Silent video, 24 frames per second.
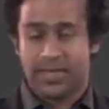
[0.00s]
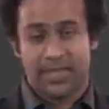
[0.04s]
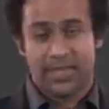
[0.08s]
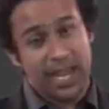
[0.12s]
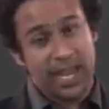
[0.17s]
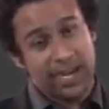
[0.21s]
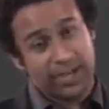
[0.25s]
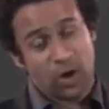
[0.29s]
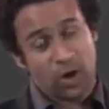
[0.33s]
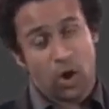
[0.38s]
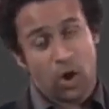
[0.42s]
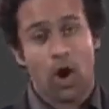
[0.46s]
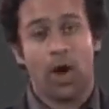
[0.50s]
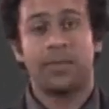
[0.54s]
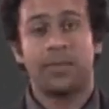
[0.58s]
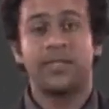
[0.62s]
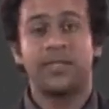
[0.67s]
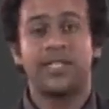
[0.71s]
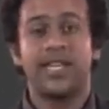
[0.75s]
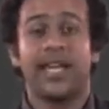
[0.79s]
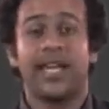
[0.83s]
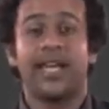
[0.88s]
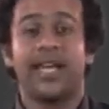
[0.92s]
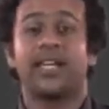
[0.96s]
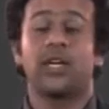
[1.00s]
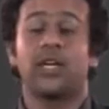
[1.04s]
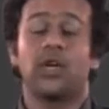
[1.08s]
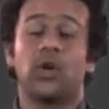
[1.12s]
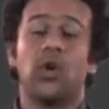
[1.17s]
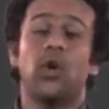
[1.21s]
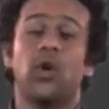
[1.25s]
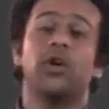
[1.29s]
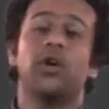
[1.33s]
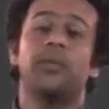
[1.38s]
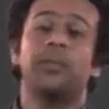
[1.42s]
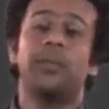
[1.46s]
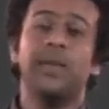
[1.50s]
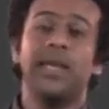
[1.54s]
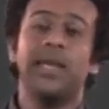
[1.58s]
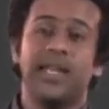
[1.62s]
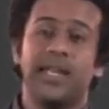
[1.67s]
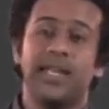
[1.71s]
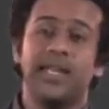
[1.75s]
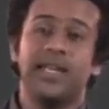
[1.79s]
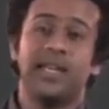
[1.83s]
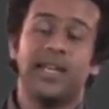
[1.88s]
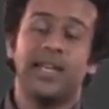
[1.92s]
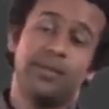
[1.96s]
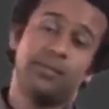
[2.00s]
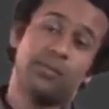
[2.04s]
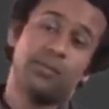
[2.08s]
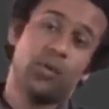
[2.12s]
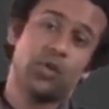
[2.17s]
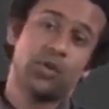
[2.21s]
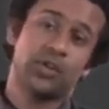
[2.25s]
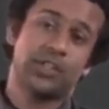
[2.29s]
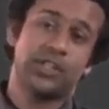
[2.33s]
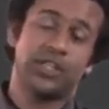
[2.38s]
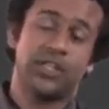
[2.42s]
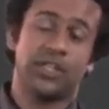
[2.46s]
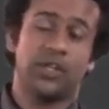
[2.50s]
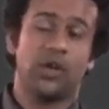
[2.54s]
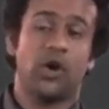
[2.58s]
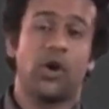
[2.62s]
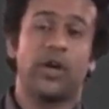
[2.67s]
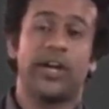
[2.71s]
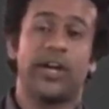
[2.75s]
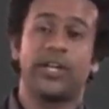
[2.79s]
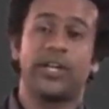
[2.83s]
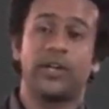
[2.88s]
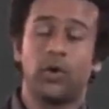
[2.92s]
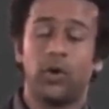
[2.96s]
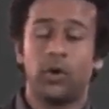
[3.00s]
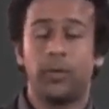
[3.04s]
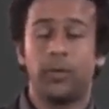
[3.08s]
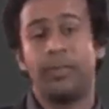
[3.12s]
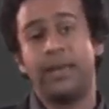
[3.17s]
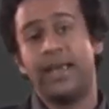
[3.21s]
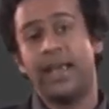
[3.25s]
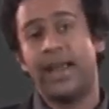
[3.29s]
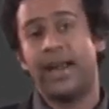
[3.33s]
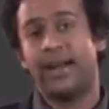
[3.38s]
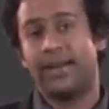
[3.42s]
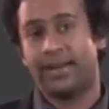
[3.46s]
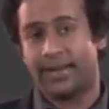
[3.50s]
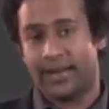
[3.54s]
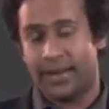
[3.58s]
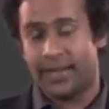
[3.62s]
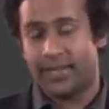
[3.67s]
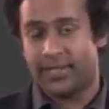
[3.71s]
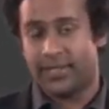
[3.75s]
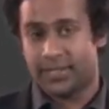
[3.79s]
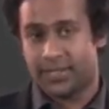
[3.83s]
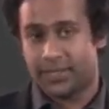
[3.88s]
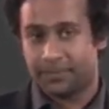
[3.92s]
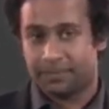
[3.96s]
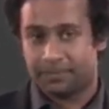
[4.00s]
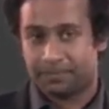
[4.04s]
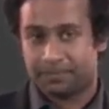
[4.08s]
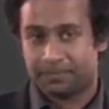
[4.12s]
that object could be in motion or it could be at rest.